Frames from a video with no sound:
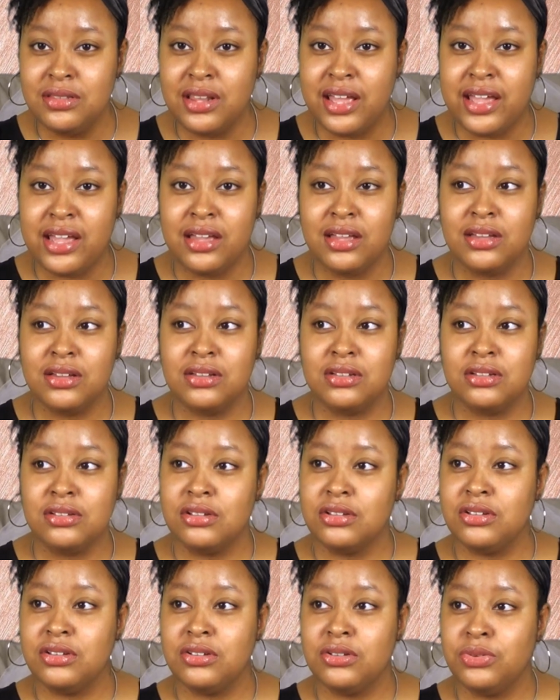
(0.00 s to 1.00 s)
Like,
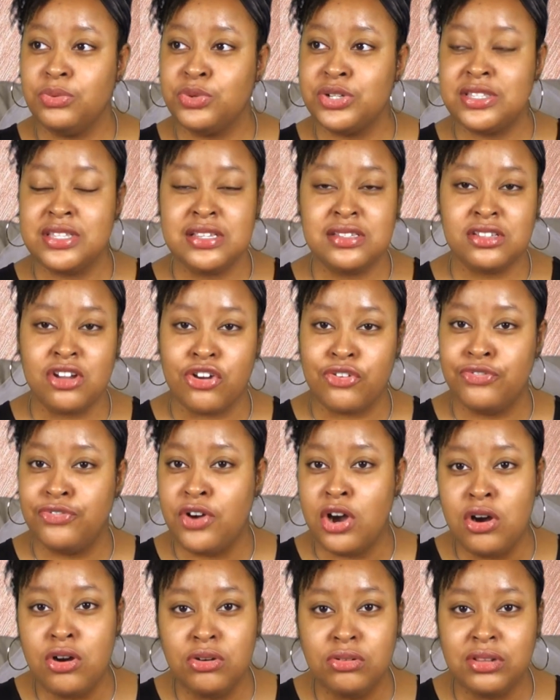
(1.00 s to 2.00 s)
was this our
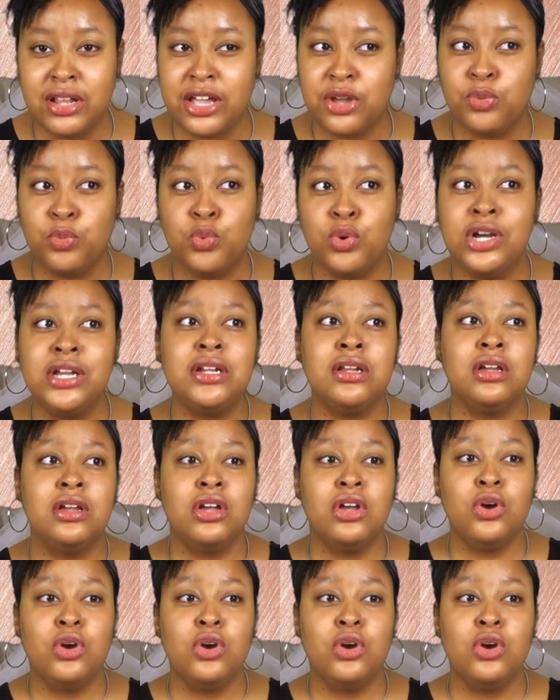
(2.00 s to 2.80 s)
fault? Like, what